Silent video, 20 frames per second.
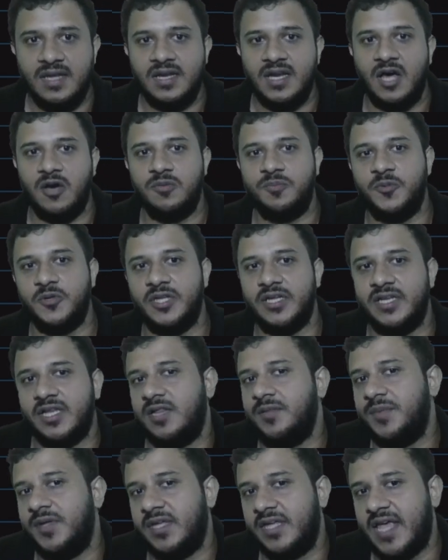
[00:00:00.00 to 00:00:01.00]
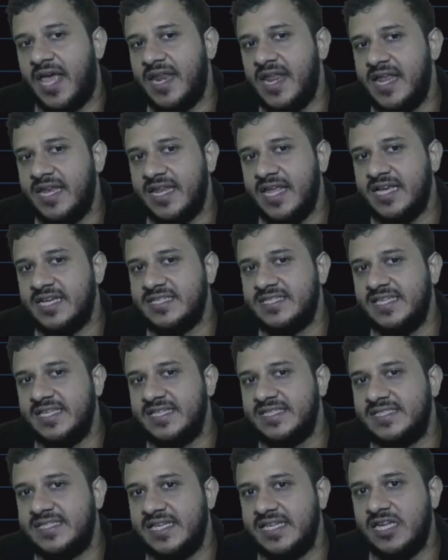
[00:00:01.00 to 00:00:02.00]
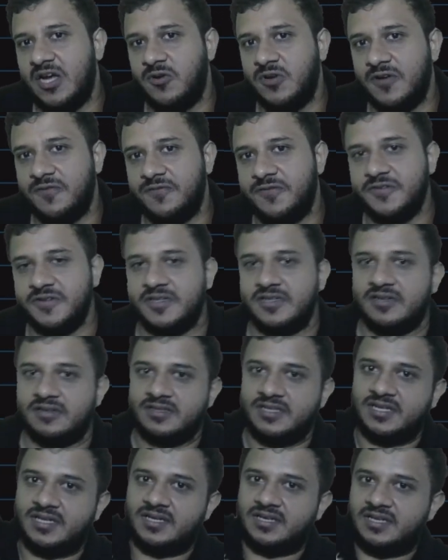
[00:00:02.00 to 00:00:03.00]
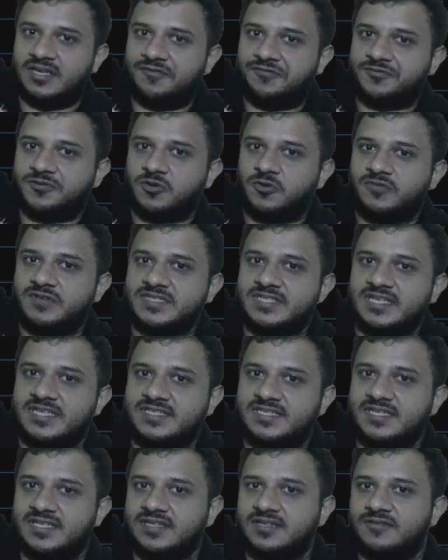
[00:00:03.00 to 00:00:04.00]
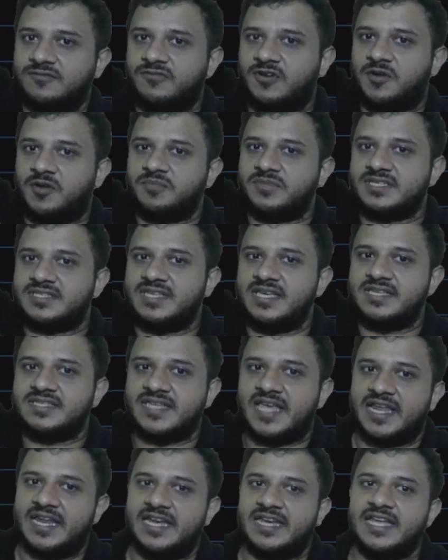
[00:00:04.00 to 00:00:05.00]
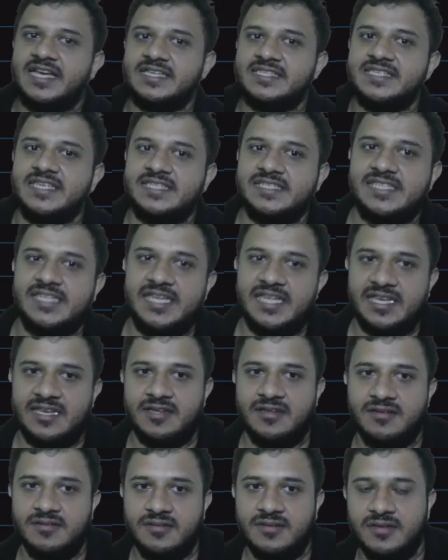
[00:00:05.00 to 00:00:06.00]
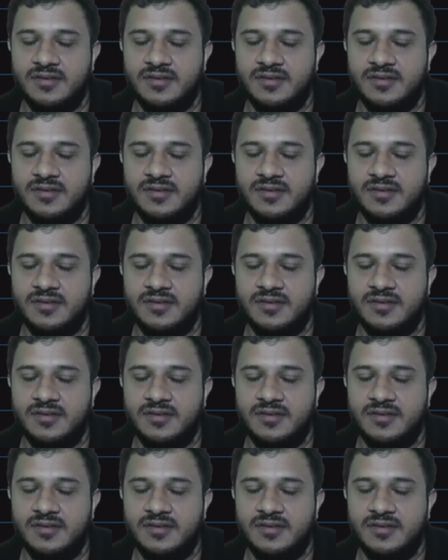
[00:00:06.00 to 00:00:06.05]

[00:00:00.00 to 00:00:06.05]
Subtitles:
Now, Pudhe, tell me, can I take a 16 out of the leftover 6 here? From the 6, can I take a 16?